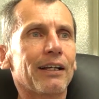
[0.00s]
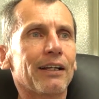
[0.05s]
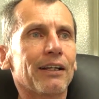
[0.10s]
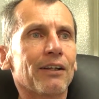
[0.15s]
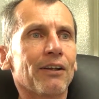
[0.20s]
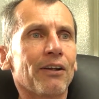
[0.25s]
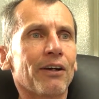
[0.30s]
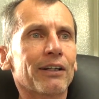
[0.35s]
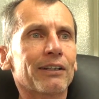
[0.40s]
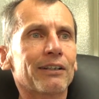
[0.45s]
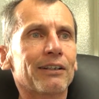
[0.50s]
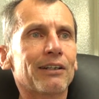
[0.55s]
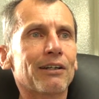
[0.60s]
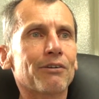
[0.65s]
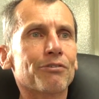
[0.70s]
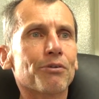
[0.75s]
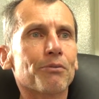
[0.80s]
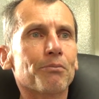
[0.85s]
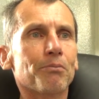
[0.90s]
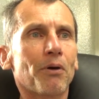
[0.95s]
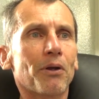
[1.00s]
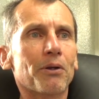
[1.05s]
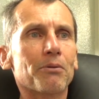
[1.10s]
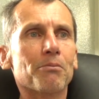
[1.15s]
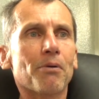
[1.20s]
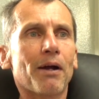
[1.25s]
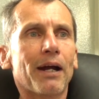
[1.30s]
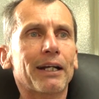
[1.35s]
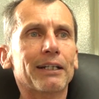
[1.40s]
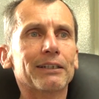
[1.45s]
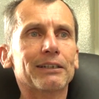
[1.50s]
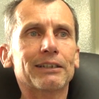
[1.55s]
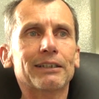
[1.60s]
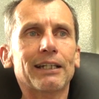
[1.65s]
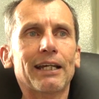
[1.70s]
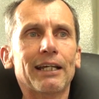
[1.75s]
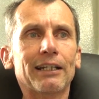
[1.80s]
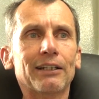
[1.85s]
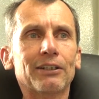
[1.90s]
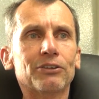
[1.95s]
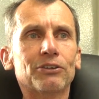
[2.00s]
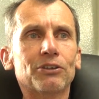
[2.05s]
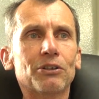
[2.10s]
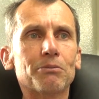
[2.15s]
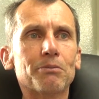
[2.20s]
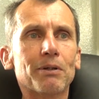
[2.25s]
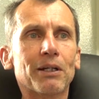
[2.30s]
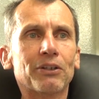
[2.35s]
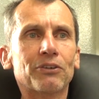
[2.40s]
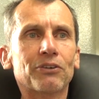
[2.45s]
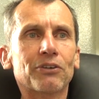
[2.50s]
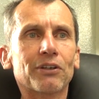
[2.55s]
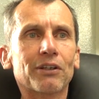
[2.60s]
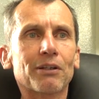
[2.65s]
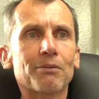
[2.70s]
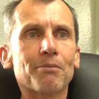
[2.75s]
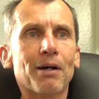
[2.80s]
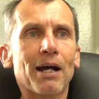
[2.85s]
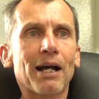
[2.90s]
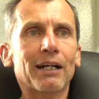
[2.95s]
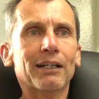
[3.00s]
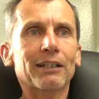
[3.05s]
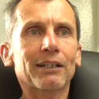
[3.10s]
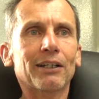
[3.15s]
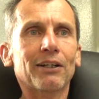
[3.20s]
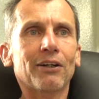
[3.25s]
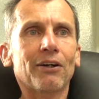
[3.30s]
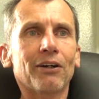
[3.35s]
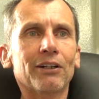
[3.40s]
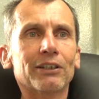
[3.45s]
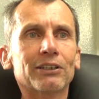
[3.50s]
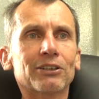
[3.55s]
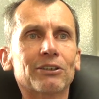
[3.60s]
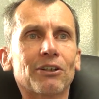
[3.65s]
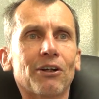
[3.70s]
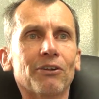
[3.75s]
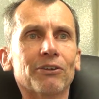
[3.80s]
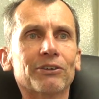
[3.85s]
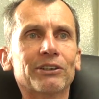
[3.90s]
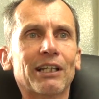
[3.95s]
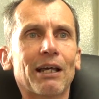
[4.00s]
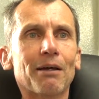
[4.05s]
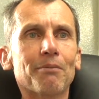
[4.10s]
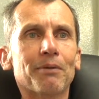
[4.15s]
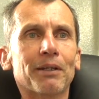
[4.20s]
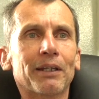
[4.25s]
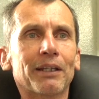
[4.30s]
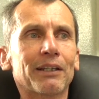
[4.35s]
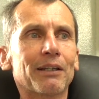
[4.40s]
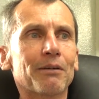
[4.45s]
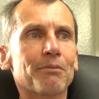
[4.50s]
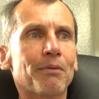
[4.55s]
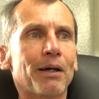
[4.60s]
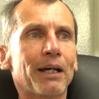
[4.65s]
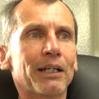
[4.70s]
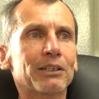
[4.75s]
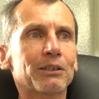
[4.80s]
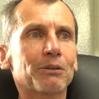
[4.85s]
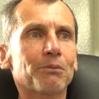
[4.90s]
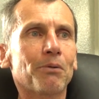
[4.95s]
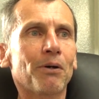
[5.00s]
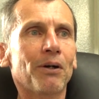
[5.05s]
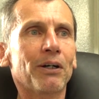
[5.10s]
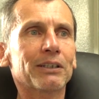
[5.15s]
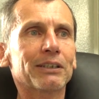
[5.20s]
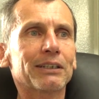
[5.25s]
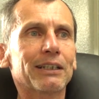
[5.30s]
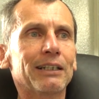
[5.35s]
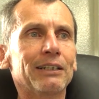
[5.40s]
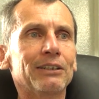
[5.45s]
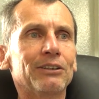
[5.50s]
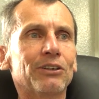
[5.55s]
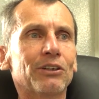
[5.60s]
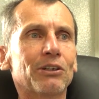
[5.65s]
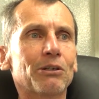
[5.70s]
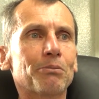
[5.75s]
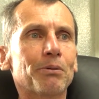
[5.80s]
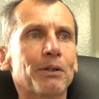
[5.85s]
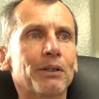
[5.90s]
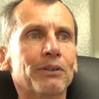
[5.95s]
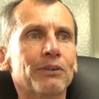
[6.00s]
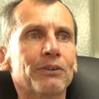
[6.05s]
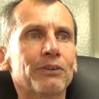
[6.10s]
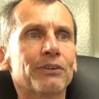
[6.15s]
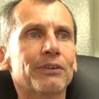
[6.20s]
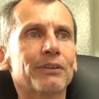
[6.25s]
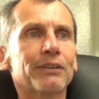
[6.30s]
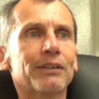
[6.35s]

like the different bottom bracket standards you mentioned, the marketing guys sold something that makes the bikes easier to build?